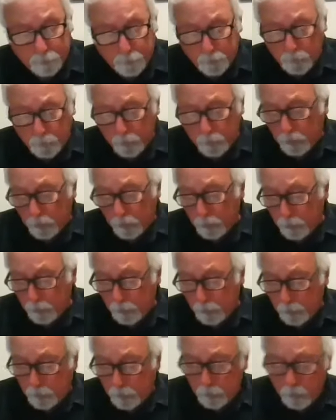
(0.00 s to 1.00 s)

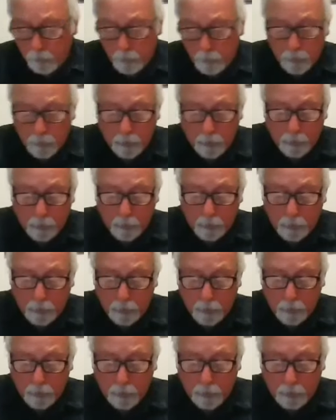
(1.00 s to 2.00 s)

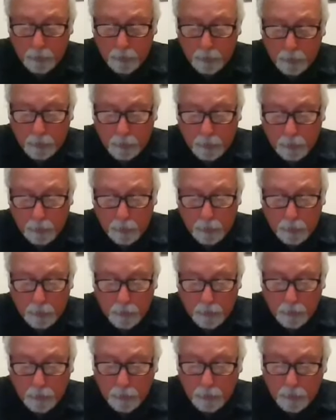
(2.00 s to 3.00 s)

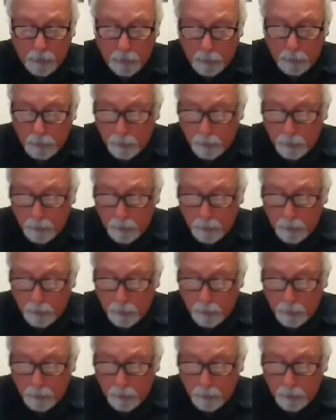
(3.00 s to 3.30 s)
No one is speaking in this clip.